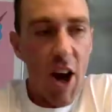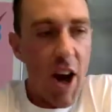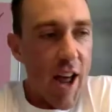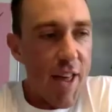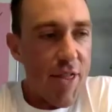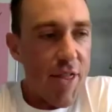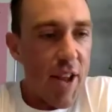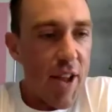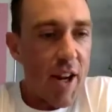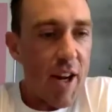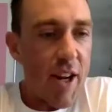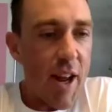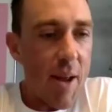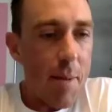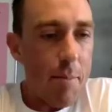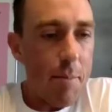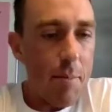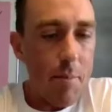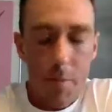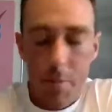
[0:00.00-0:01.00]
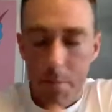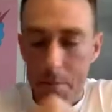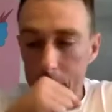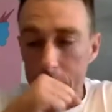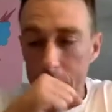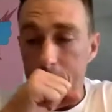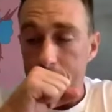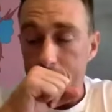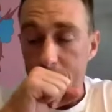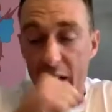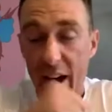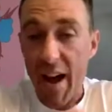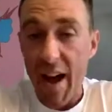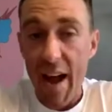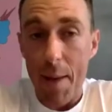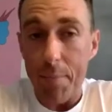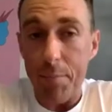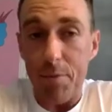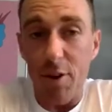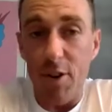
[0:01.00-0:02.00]
I think I
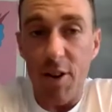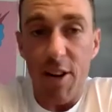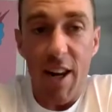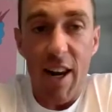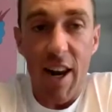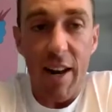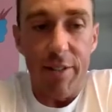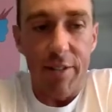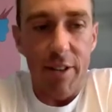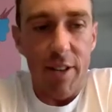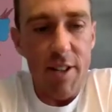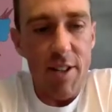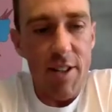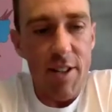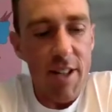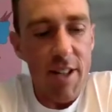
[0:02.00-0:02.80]
absolutely love it.